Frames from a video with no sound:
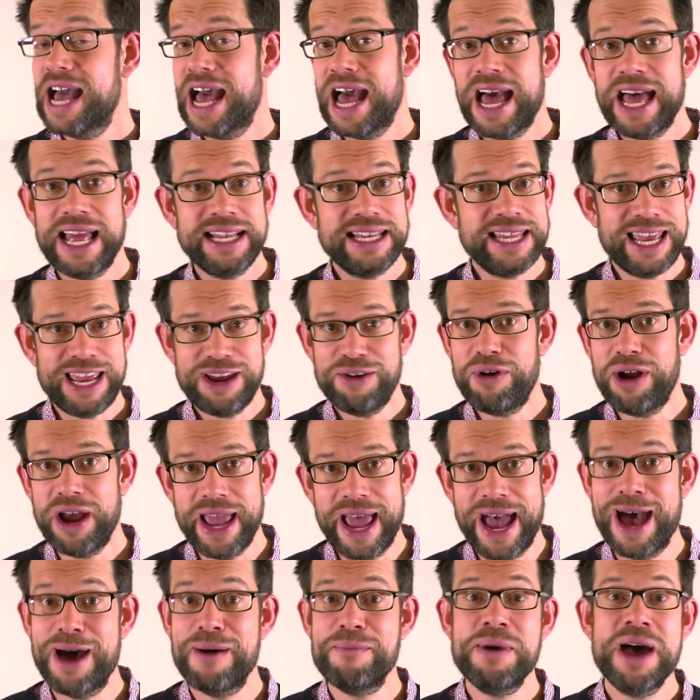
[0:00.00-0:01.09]
and here I
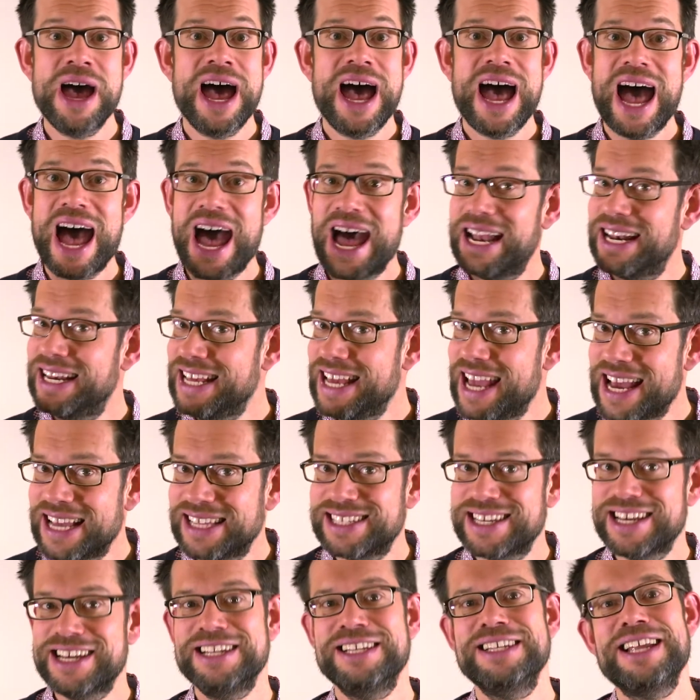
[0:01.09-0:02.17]
am, and yet
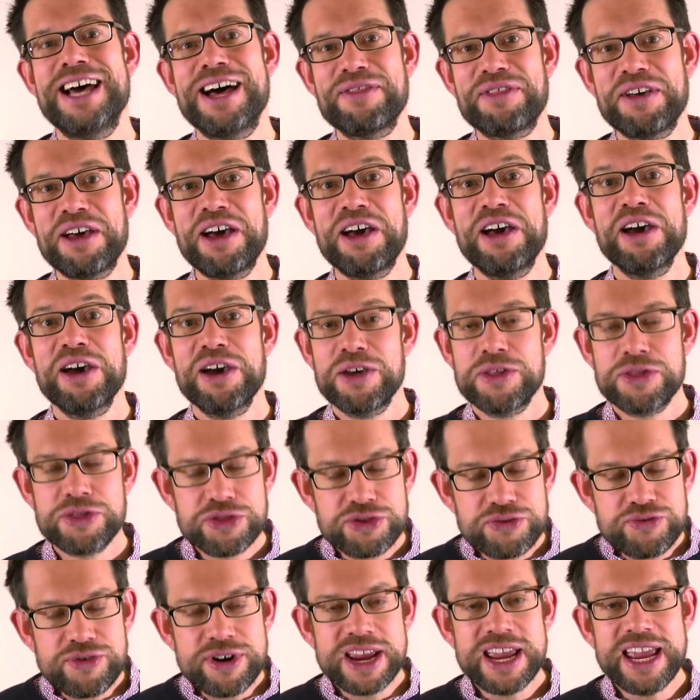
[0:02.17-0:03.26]
another
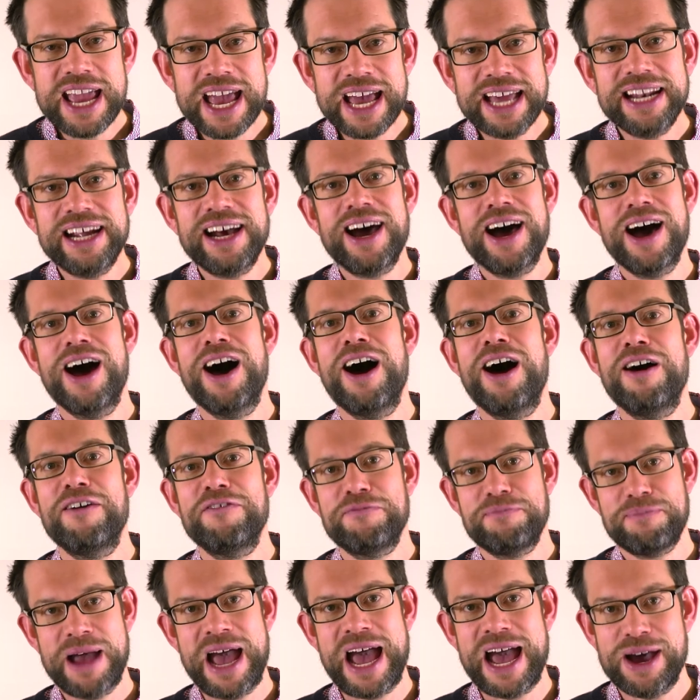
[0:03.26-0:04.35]

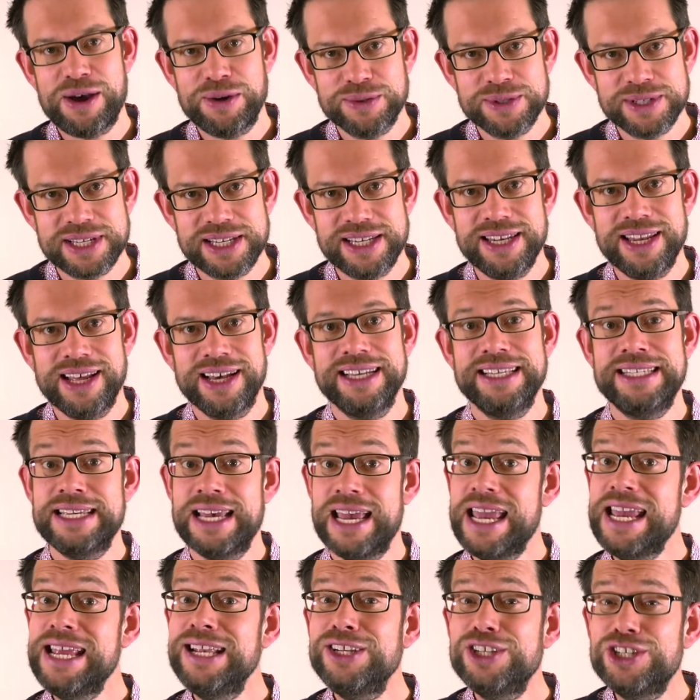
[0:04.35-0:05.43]
3.5 pounds lighter
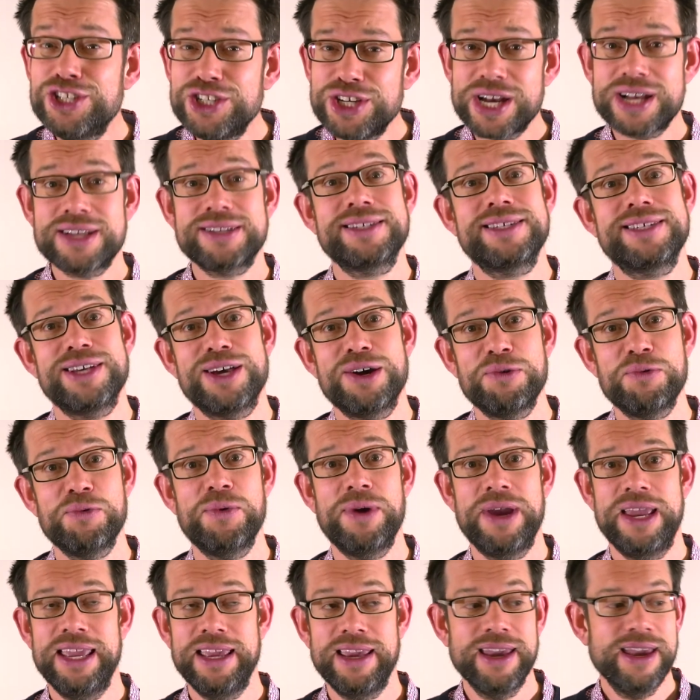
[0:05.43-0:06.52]
in just a
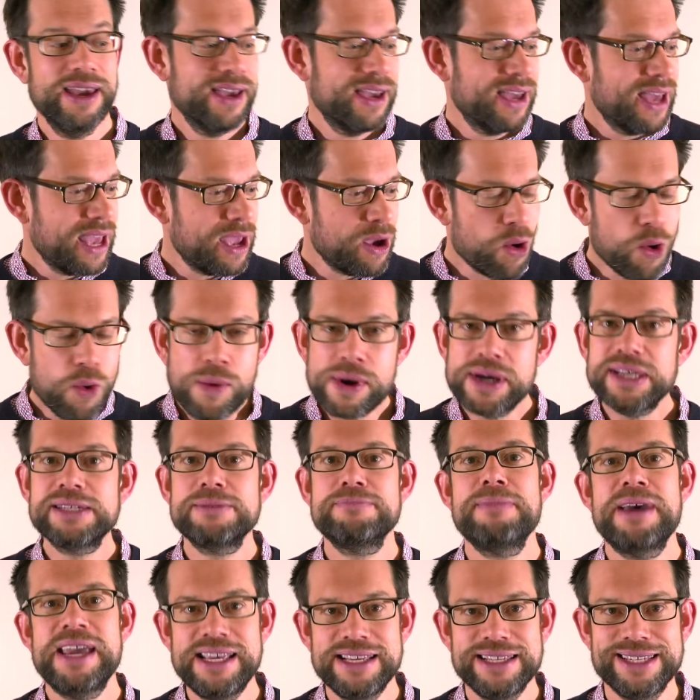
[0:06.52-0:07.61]
week. It always
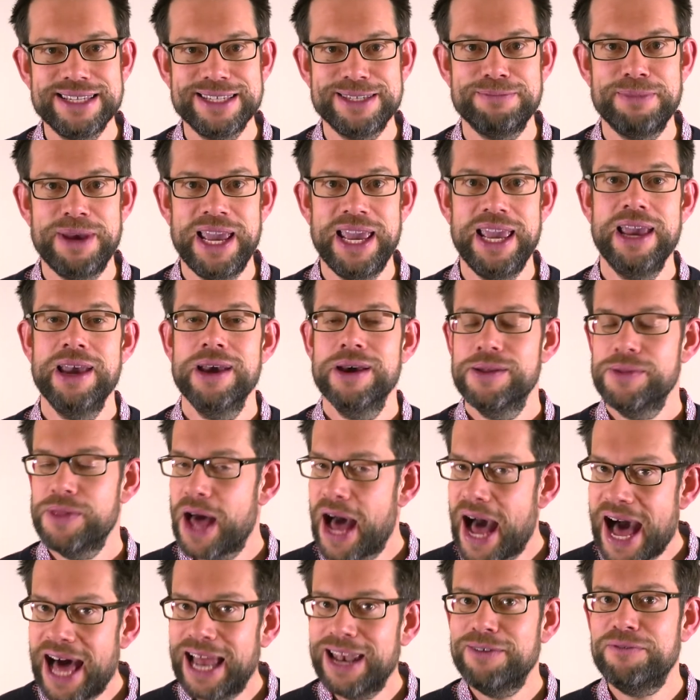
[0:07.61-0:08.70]
amazes me
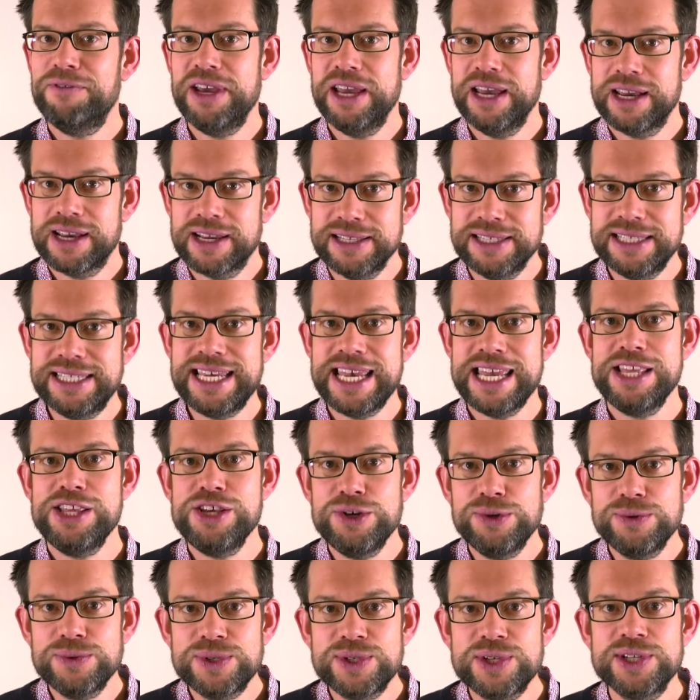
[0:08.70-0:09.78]
that Alevere
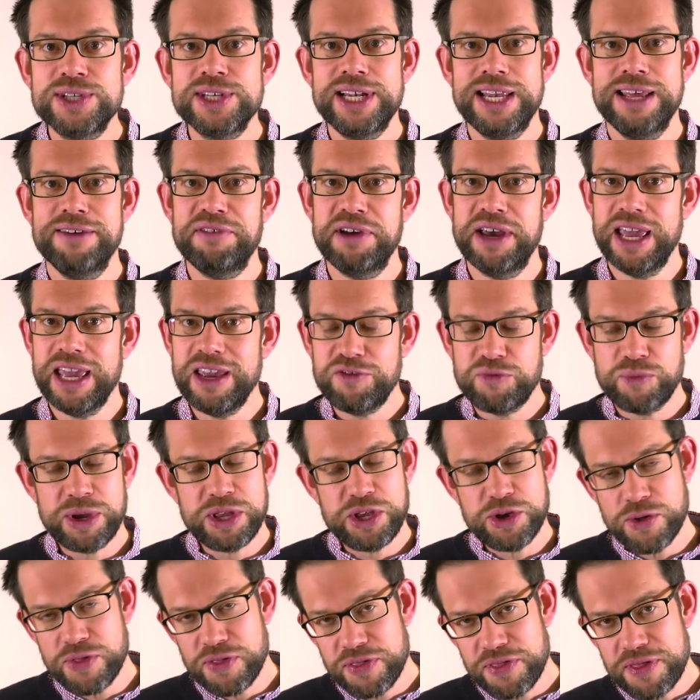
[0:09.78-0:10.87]
continues to deliver even when
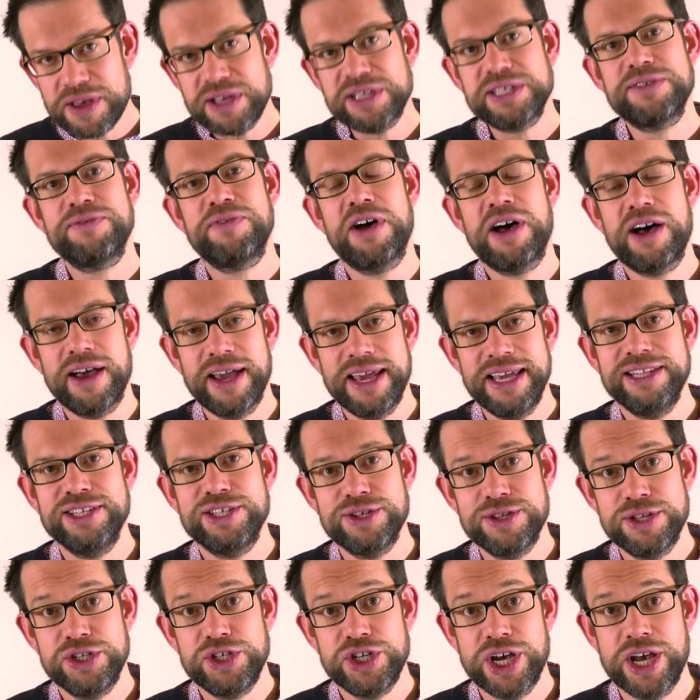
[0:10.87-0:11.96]
you're this far into
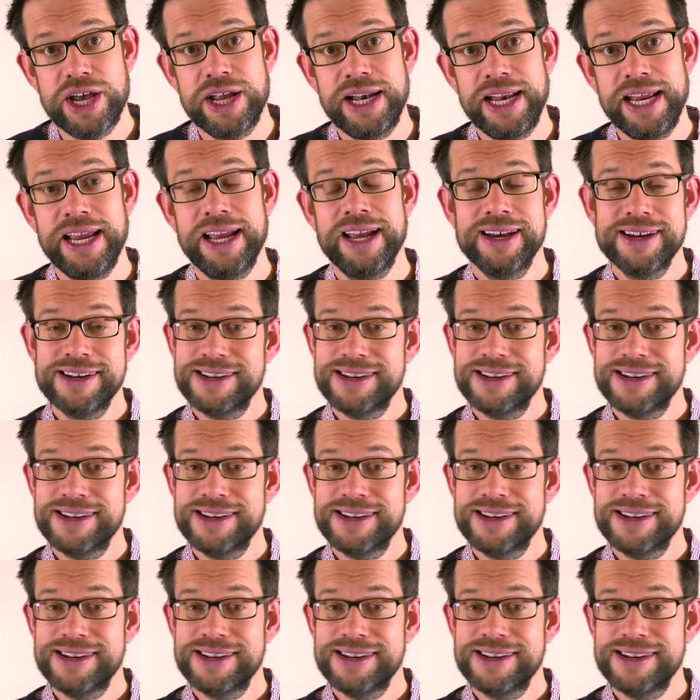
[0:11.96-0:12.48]
the journey.